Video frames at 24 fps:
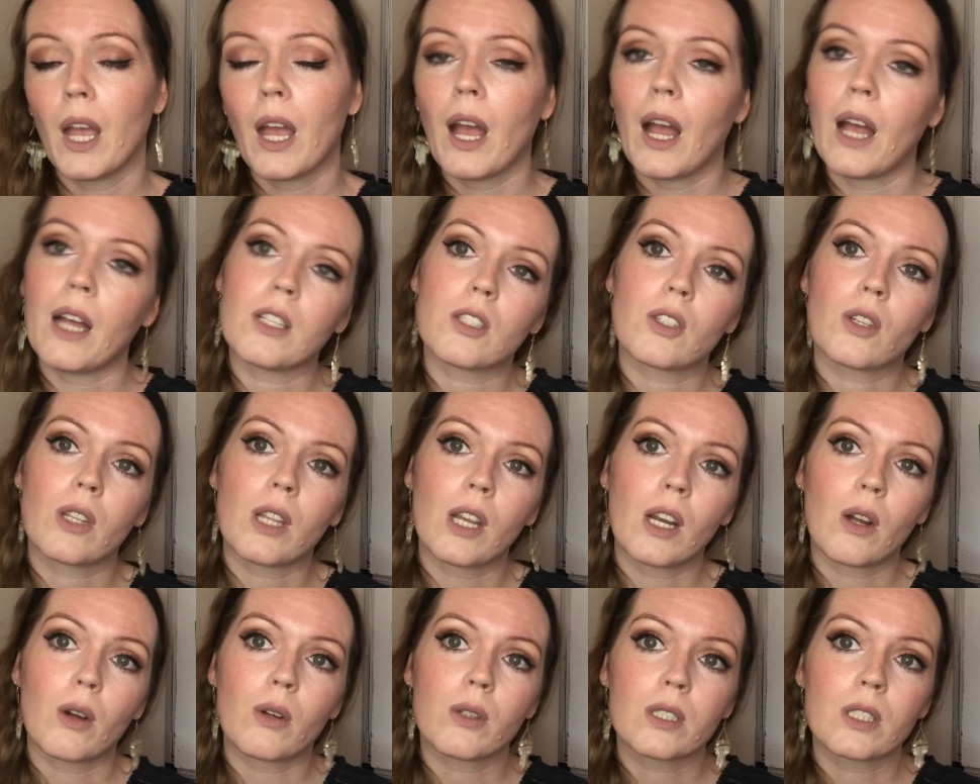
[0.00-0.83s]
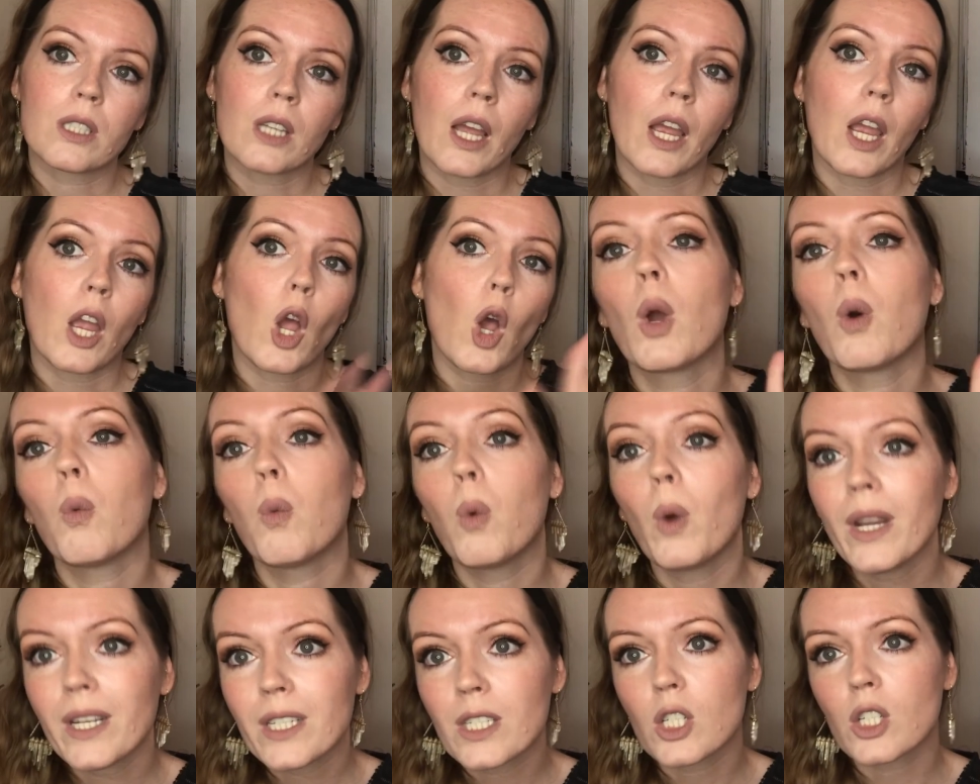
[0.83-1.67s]
And so then I'll say,
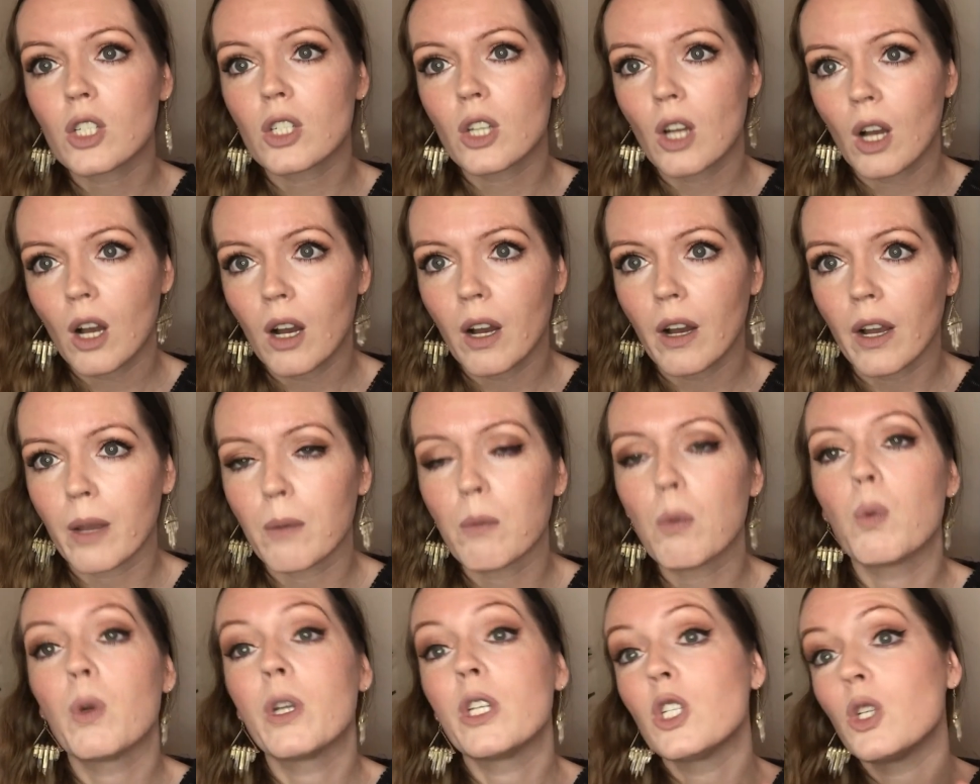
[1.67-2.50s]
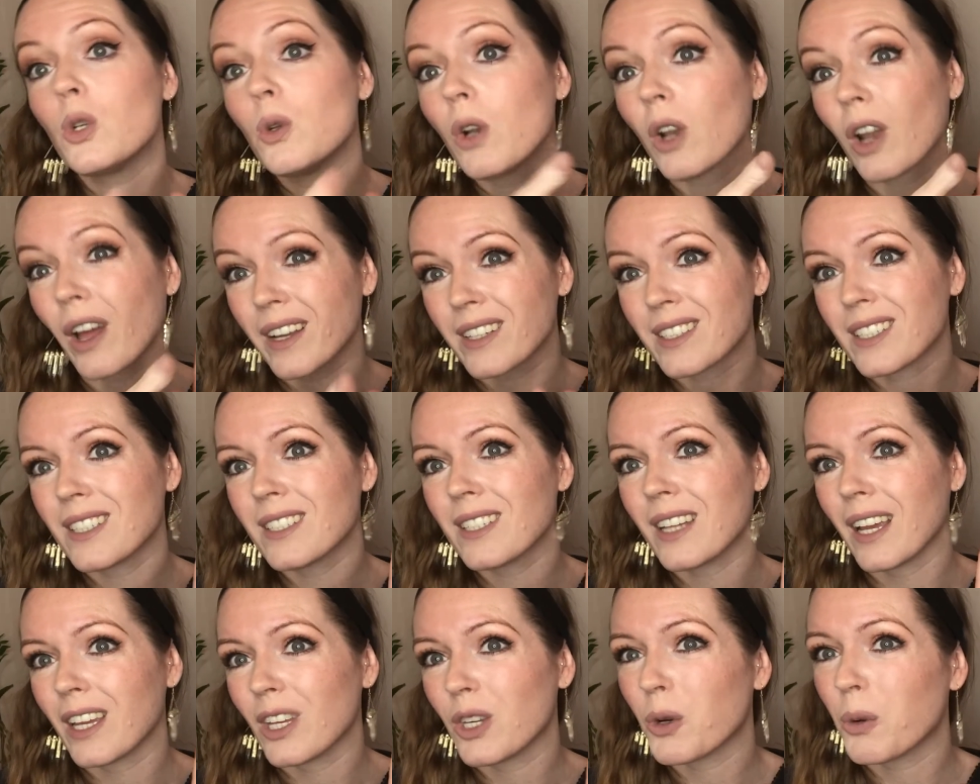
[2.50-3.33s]
which time would you like to
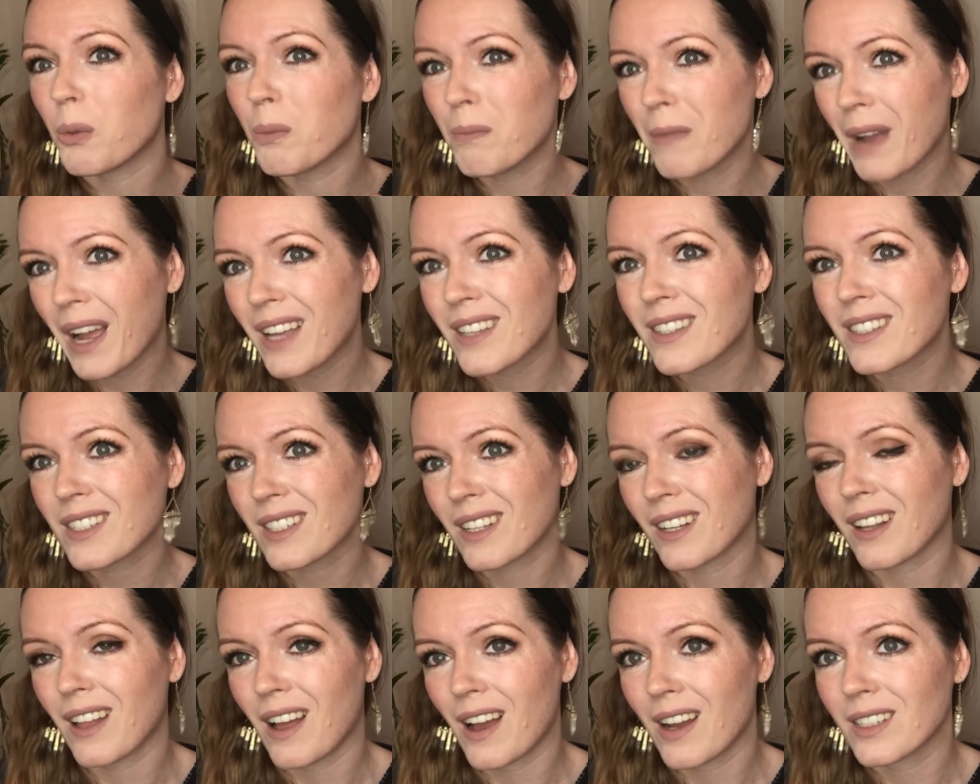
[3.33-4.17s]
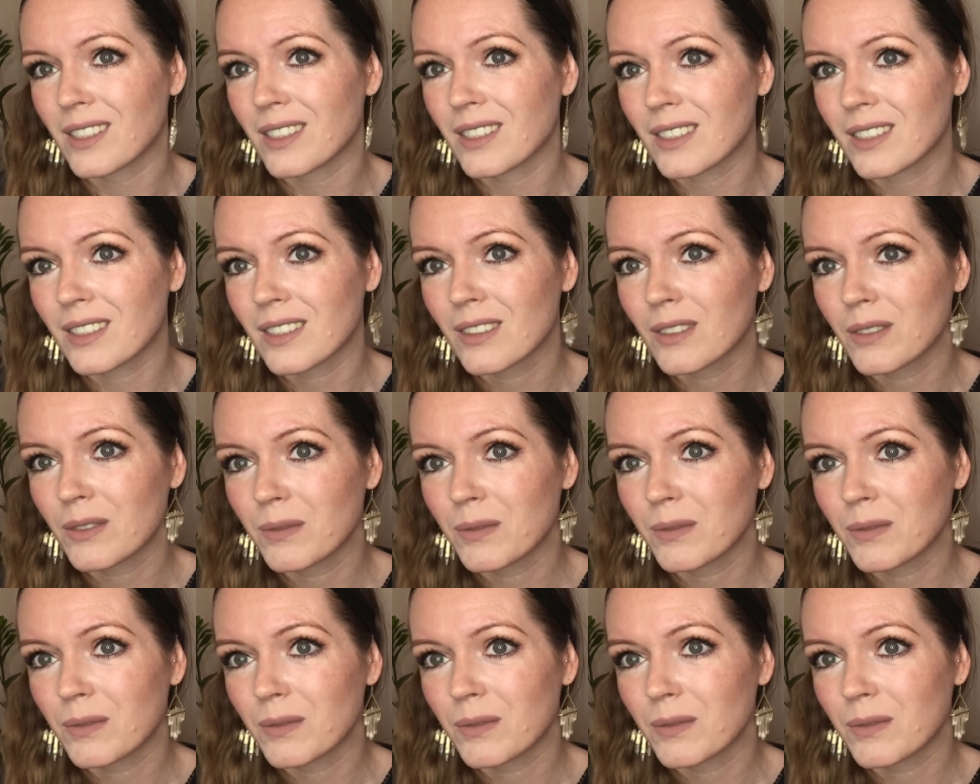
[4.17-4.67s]
take your maths class?